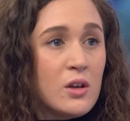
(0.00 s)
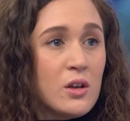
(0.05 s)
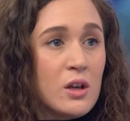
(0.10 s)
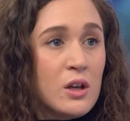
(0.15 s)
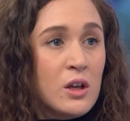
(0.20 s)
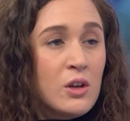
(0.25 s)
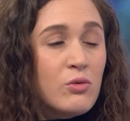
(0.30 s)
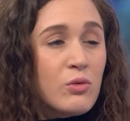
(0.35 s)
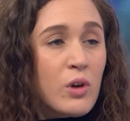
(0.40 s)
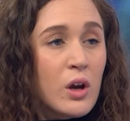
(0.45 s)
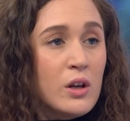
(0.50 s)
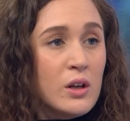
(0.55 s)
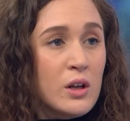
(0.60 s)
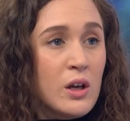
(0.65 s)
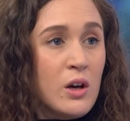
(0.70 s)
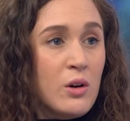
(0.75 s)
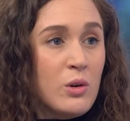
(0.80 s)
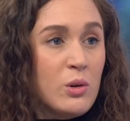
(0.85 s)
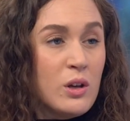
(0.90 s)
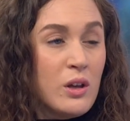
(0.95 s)
in right
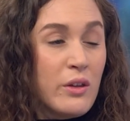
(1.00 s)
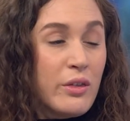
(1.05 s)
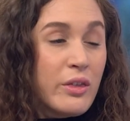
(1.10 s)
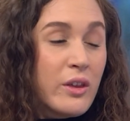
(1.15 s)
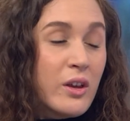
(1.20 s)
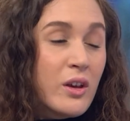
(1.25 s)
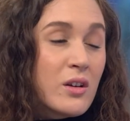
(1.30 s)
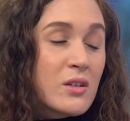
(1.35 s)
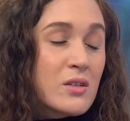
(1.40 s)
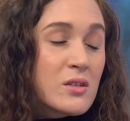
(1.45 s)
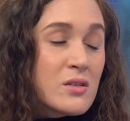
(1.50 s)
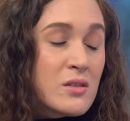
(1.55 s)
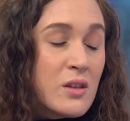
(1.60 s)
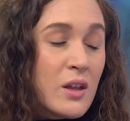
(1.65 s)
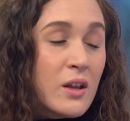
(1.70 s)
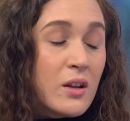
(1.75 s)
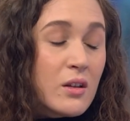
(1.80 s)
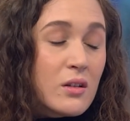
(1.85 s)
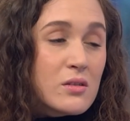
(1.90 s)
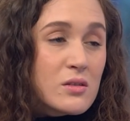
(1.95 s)
now, he thinks
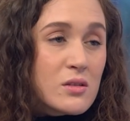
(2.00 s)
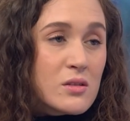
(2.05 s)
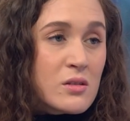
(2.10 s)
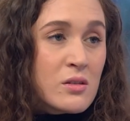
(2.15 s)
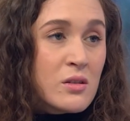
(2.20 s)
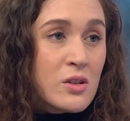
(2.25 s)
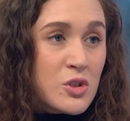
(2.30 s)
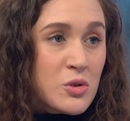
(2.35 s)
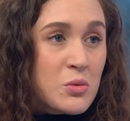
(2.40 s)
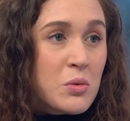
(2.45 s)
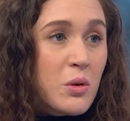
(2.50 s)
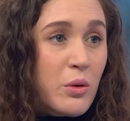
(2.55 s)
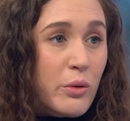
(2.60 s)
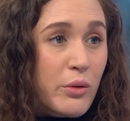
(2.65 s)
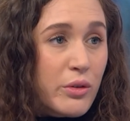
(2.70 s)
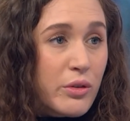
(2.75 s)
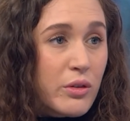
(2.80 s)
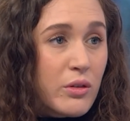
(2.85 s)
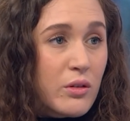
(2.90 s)
that's the truth.